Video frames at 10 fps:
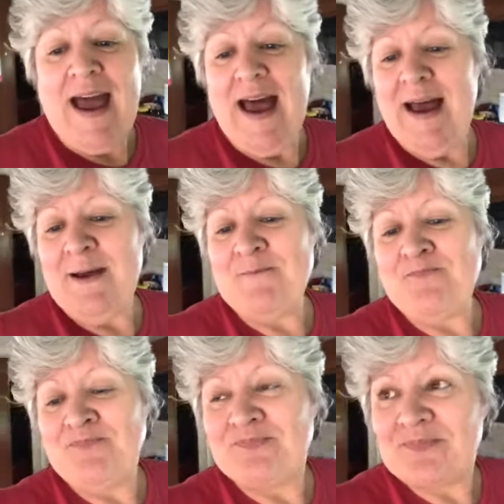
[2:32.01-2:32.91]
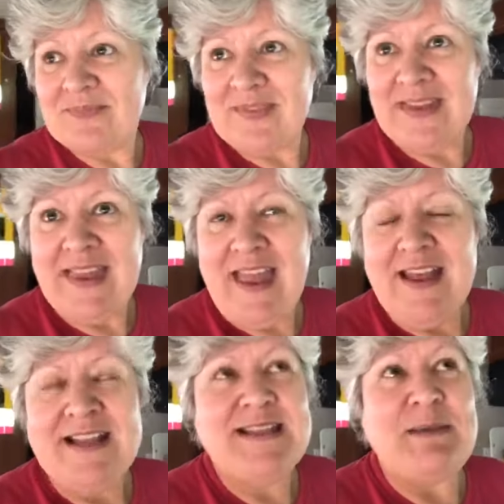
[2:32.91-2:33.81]

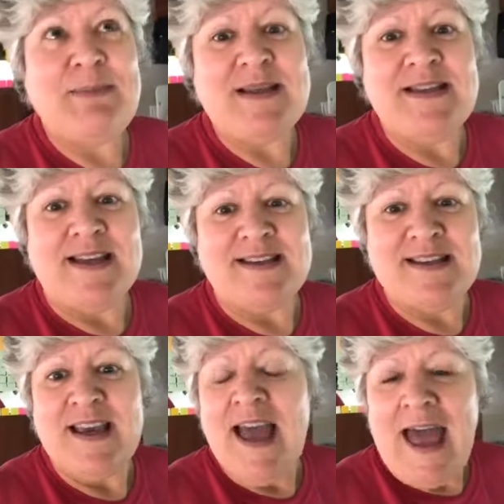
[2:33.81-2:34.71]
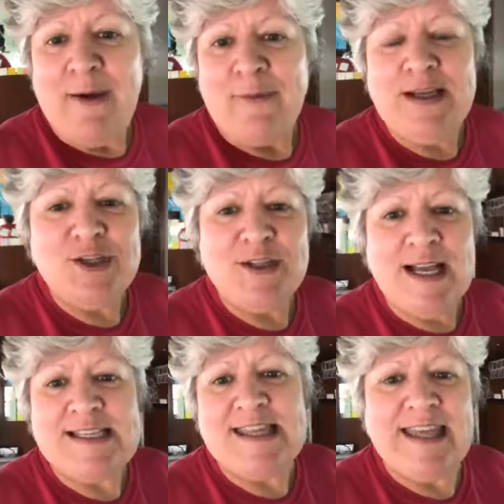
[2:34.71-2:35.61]
Let's see, business. When did you
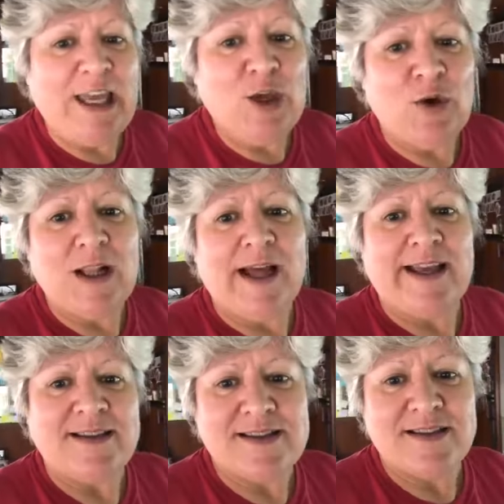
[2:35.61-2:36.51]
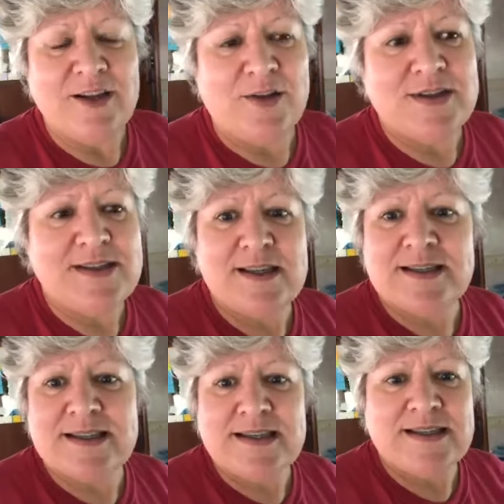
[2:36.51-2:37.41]
last thank your clients? You know, this
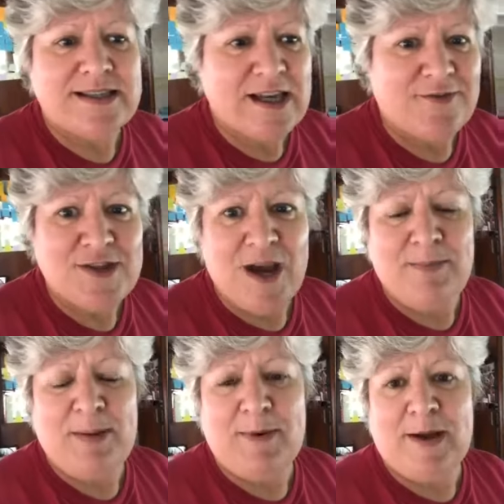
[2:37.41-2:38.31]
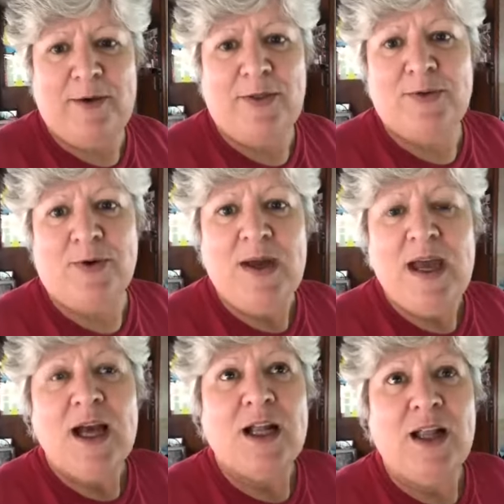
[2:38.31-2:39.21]
is a tough time people are going through.
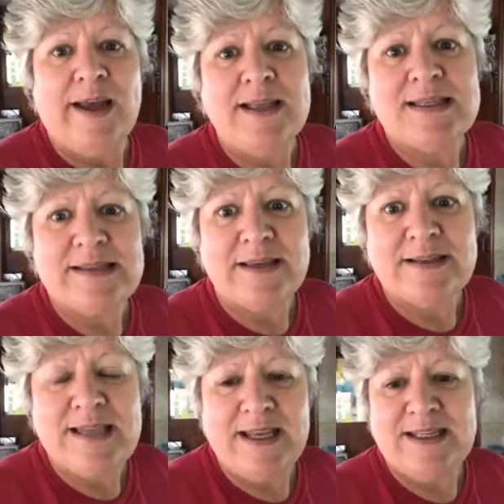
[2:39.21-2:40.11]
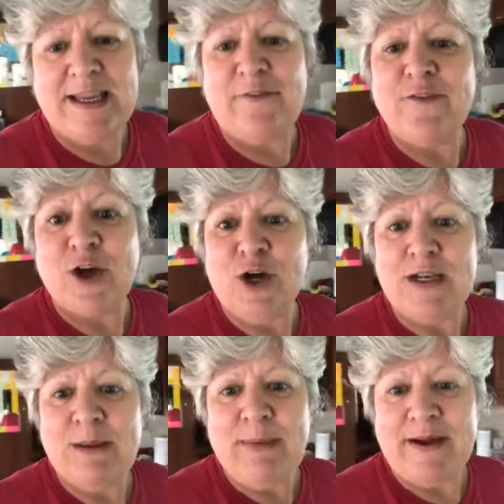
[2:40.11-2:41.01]
Clients tend to get
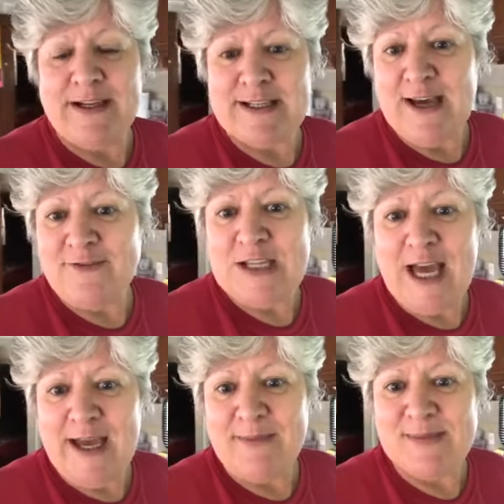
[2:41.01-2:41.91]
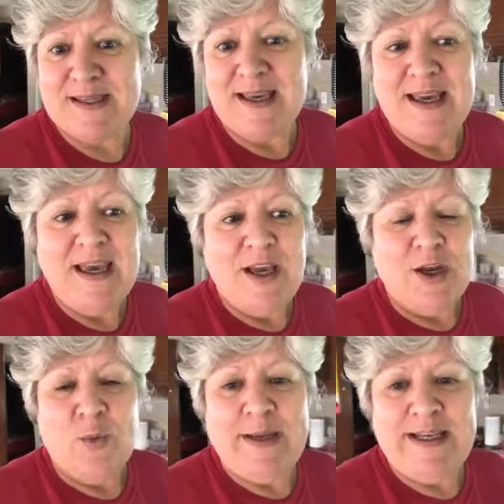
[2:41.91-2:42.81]
forgotten about in tough times.
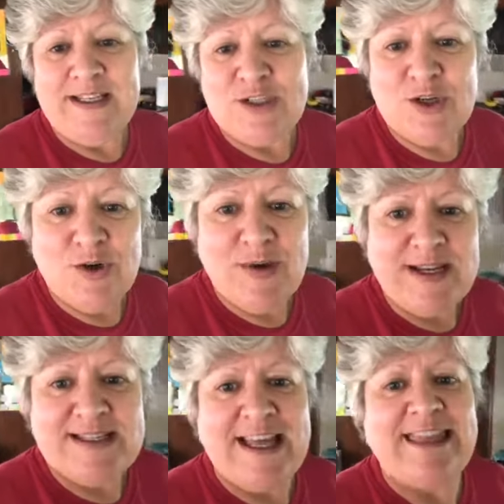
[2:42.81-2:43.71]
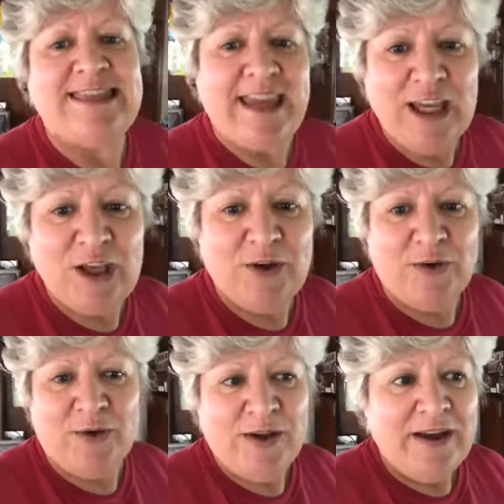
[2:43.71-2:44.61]
You know, we need to turn around and say, thank
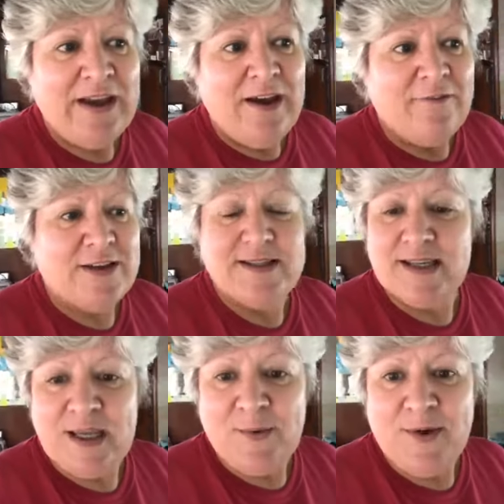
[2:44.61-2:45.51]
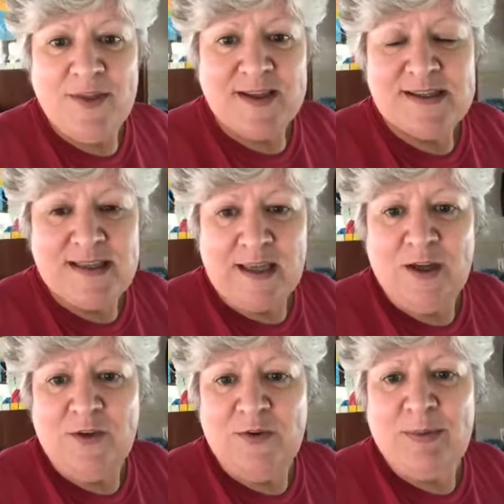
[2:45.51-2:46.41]
you for sticking with us.
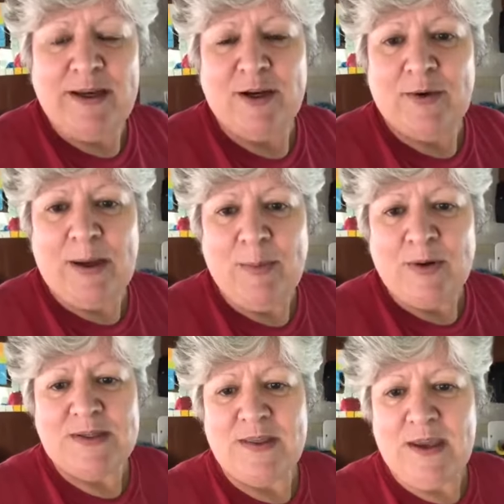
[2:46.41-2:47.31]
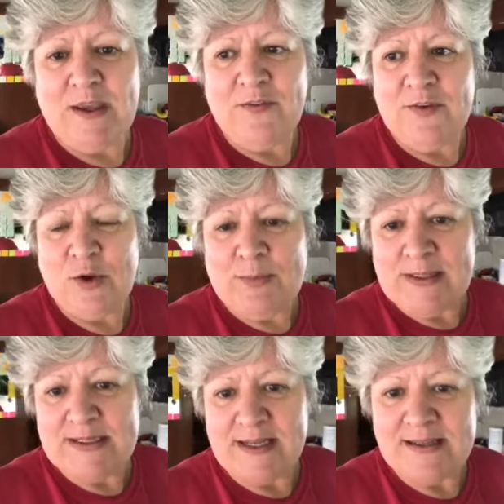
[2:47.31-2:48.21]
Thank you for being a great person. Thank you for your
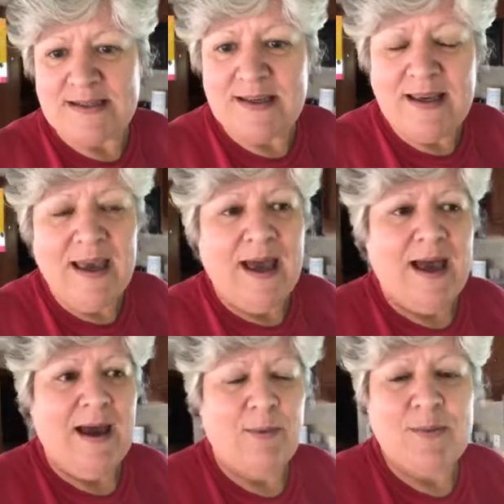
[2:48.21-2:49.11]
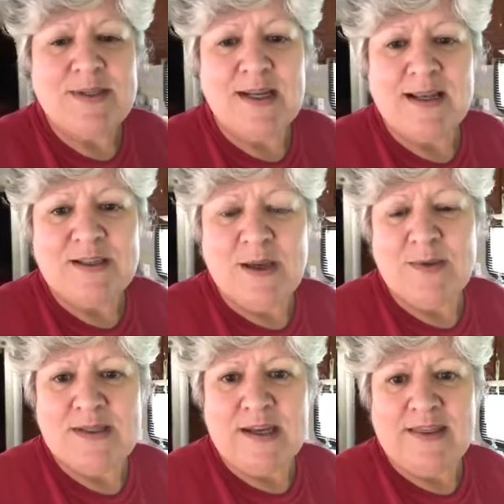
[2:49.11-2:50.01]
business. When was the last time
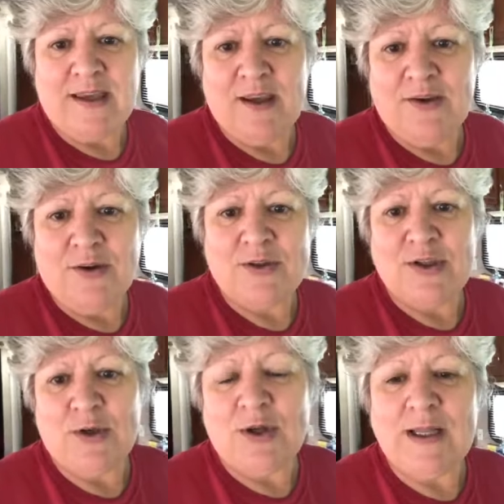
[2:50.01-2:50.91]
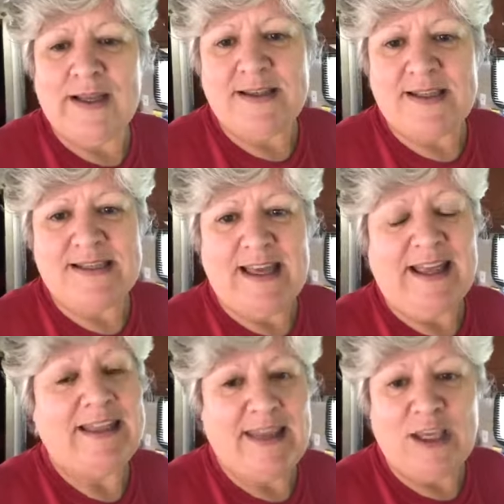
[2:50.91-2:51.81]
you said a thank you note to your clients to
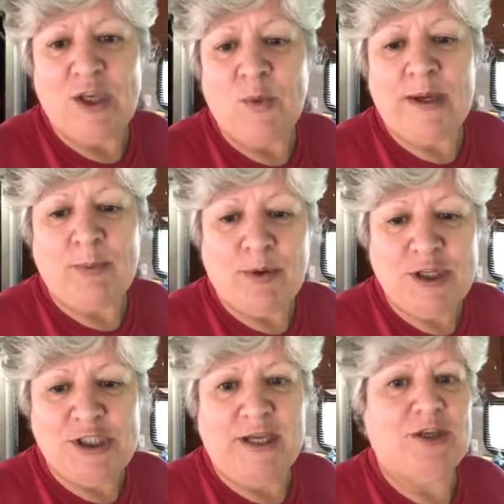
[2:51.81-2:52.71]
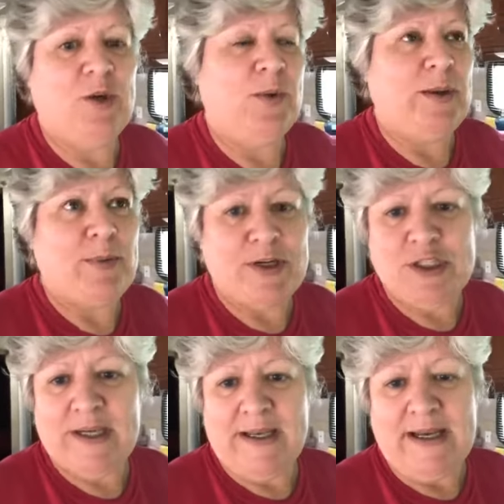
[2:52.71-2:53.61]
say, thank you, we appreciate you. We
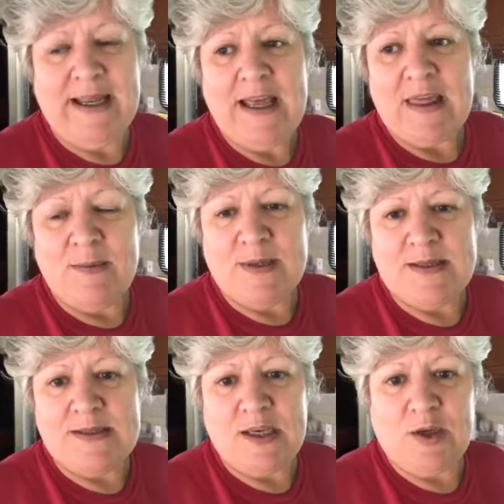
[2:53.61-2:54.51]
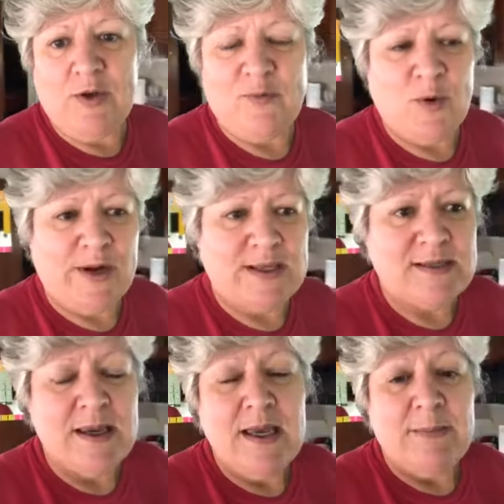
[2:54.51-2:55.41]
appreciate the business that you have brought us.
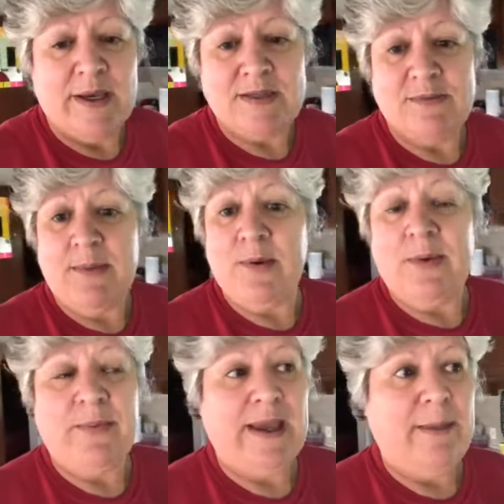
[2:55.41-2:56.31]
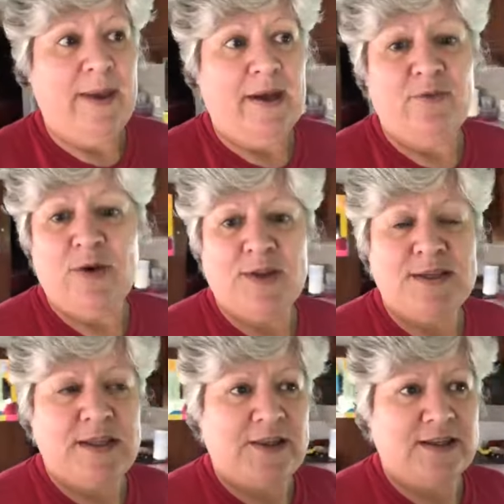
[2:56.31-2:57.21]
Because remember, when we come out of all of
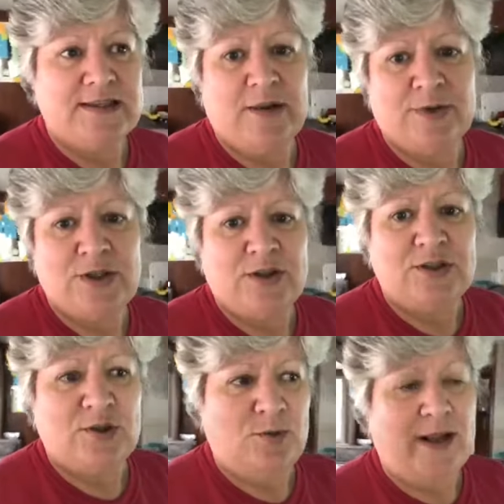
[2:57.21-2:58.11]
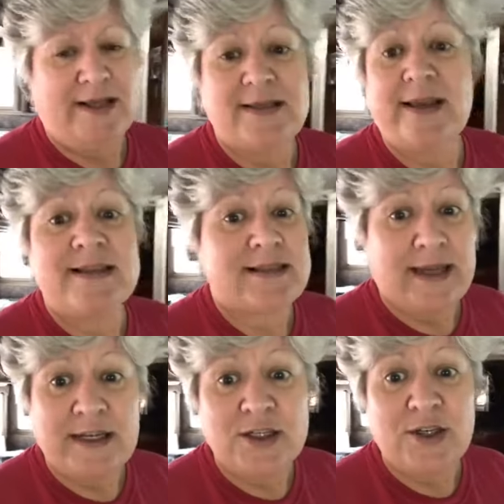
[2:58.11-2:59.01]
this and things start returning to normal, as they are
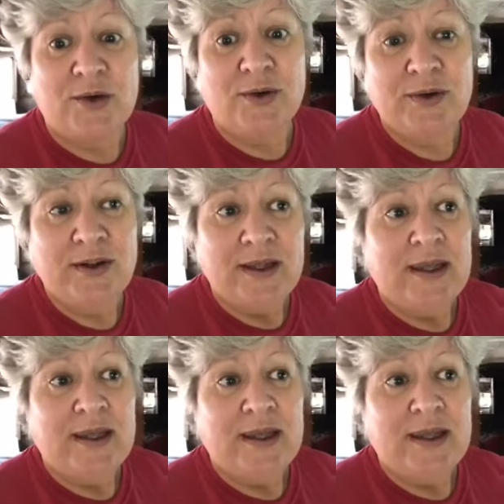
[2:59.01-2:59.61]
starting to do,